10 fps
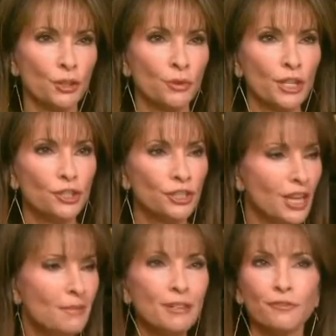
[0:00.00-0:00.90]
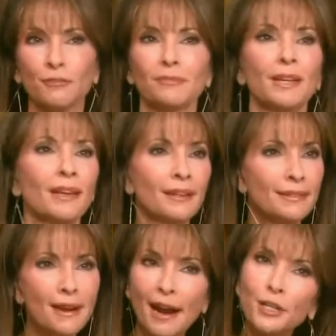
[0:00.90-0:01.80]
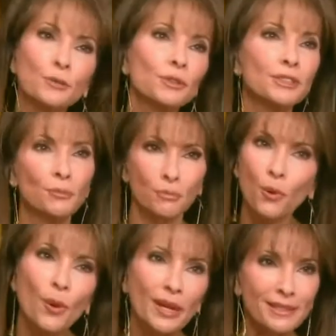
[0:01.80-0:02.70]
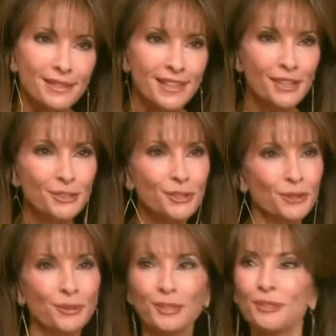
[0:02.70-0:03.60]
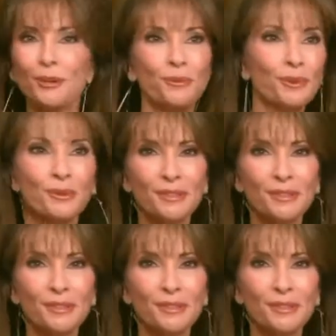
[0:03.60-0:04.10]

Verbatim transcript: generations. I mean, from nine-year-old little boys to, you know,